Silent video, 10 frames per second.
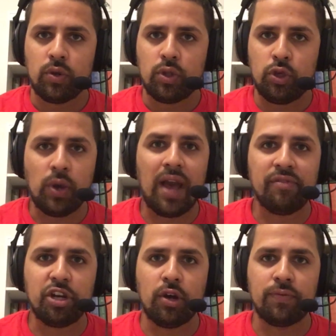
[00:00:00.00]
you
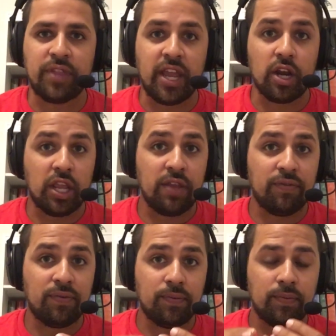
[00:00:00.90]
have enough there
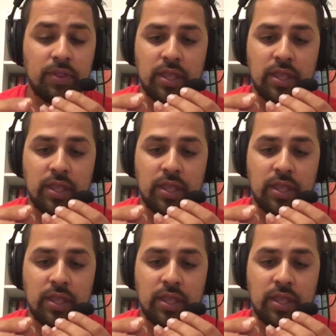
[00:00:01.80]
if